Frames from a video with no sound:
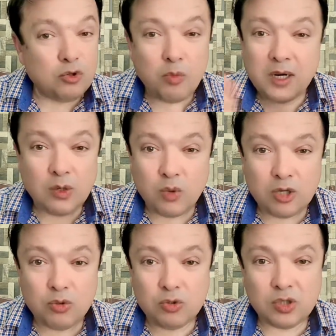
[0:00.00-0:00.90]
no matter
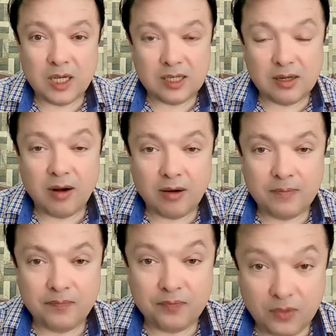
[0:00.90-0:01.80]
what those things
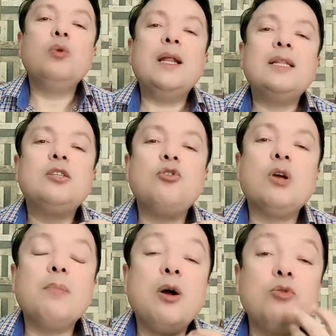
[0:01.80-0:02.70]
are. Let's
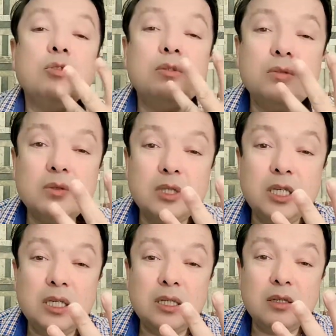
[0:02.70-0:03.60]
talk about
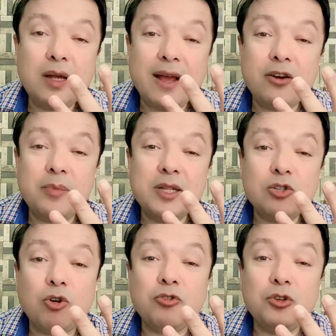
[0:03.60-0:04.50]
the agreements
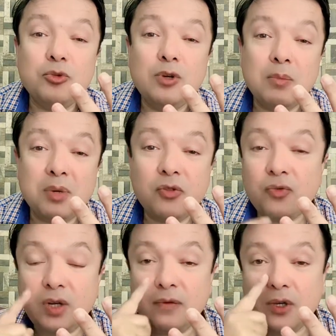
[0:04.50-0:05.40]
or the rule number
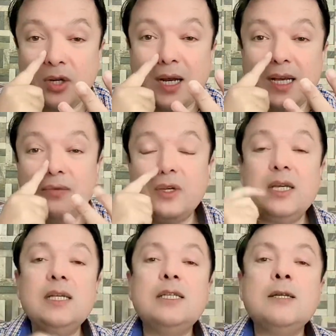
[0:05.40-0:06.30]
three for your life
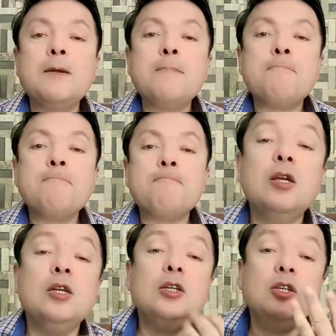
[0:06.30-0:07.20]
is,
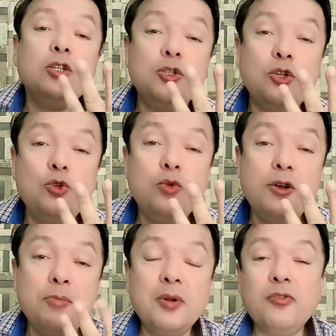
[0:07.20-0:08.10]
the rule
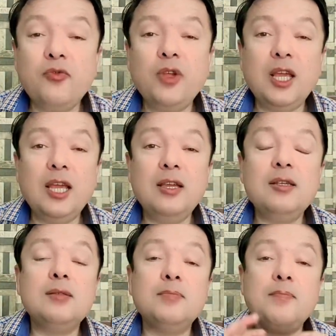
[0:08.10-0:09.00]
number three
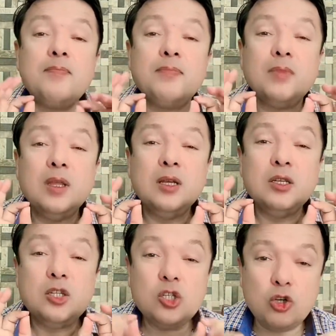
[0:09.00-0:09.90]
is,
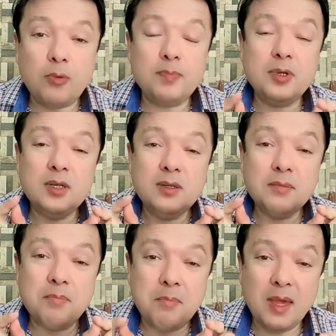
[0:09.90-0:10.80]
stop
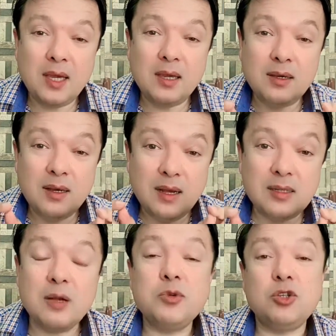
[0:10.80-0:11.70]
making
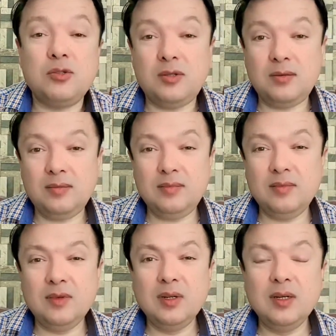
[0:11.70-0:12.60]
assumptions.
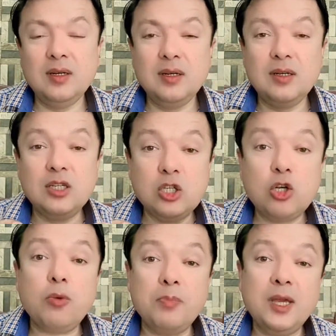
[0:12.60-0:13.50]

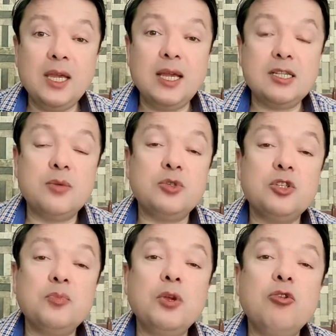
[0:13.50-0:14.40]
Stop making
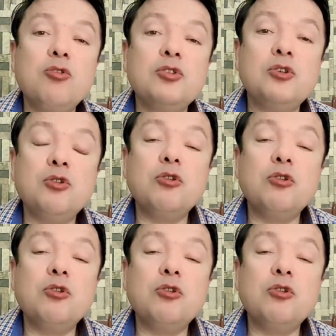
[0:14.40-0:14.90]
assumptions, because